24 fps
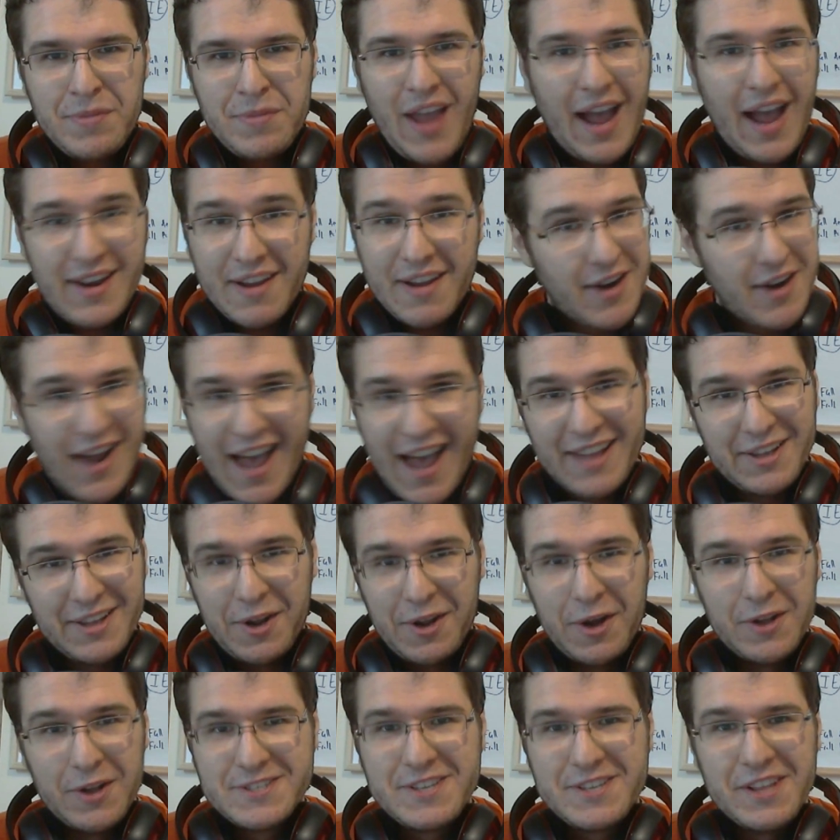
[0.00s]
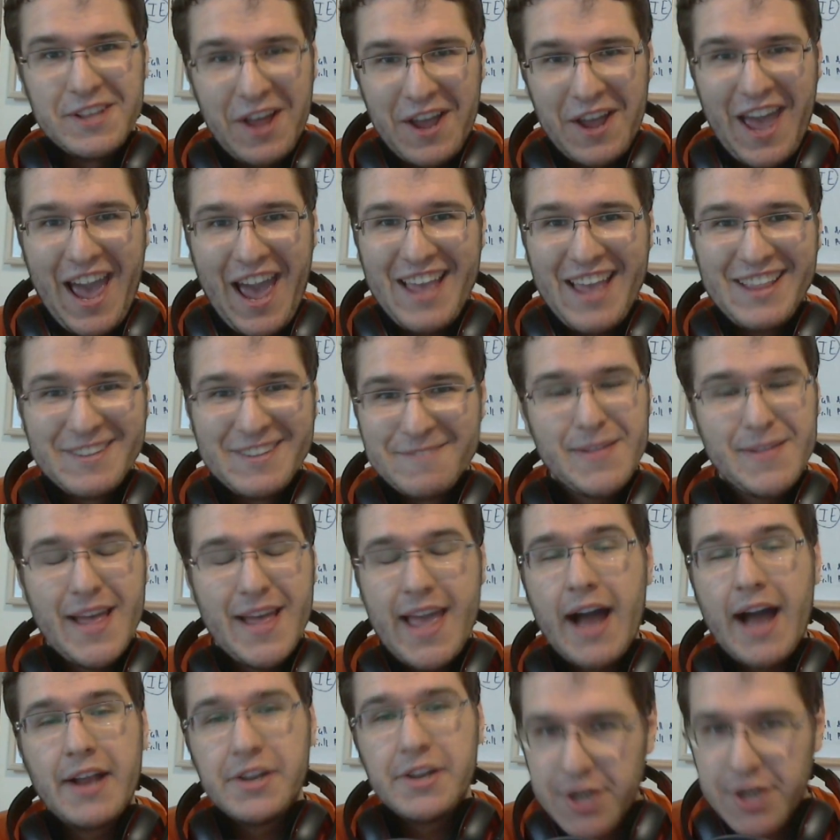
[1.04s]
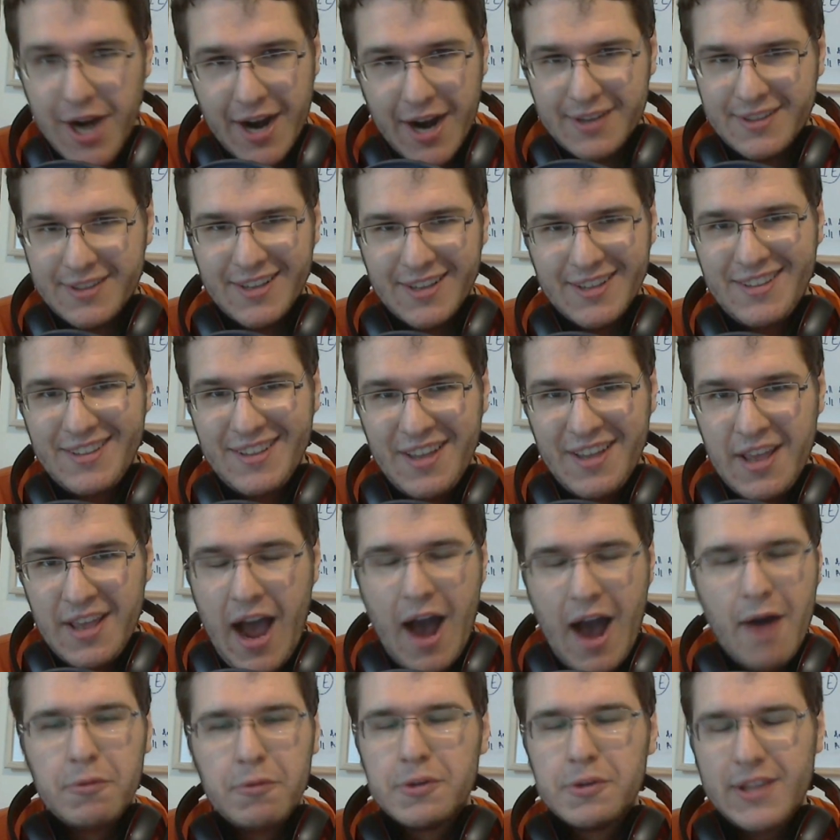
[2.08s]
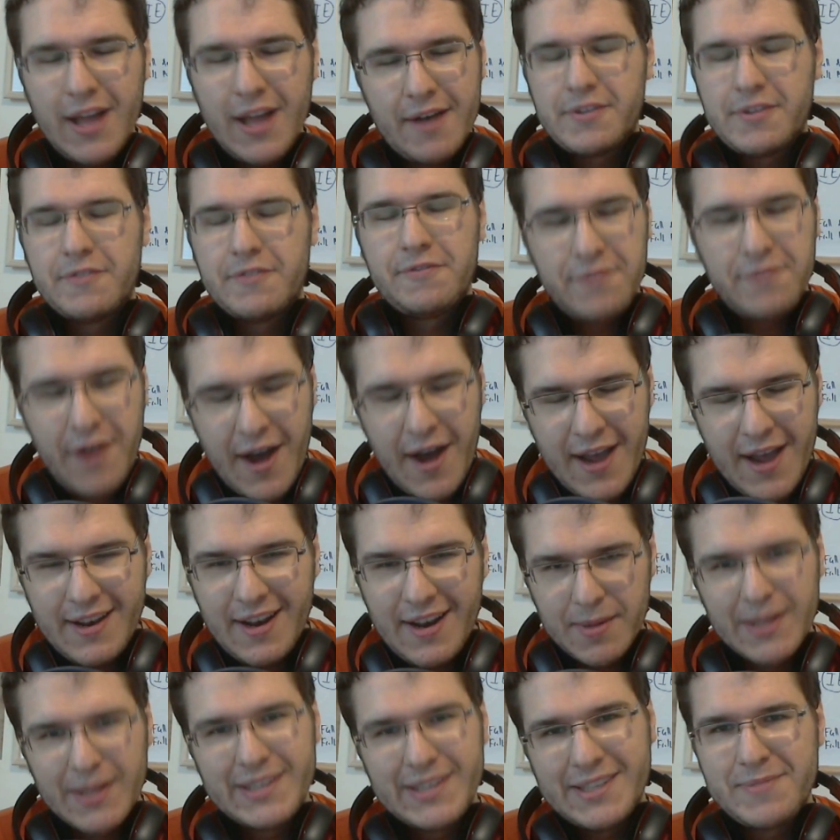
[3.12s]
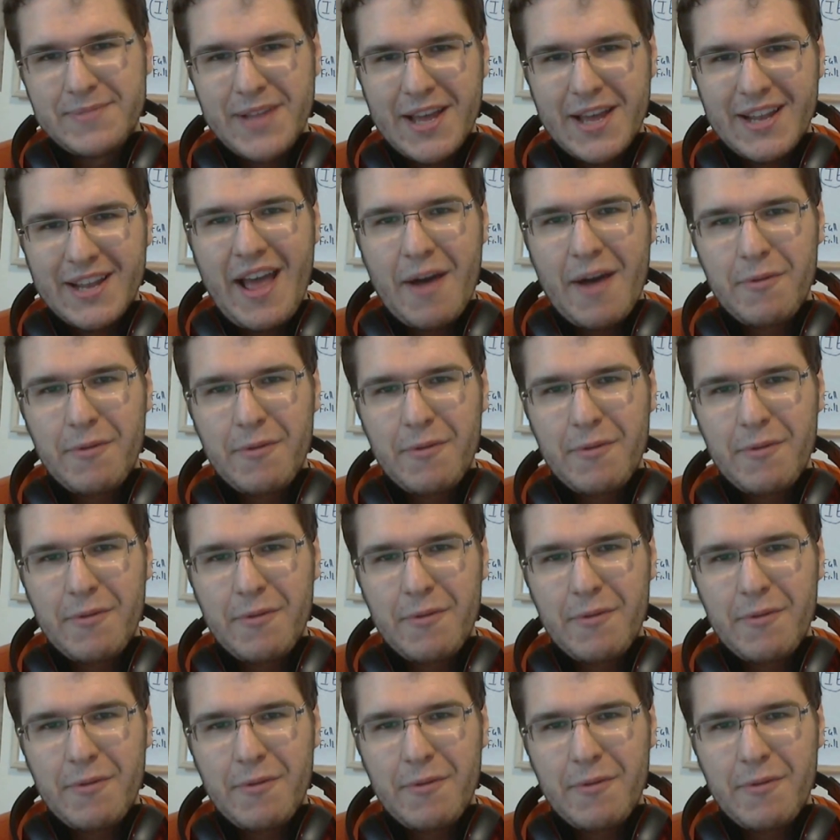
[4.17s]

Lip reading: I never had a console, okay, to play Uncharted. I would love to finally multiplayer.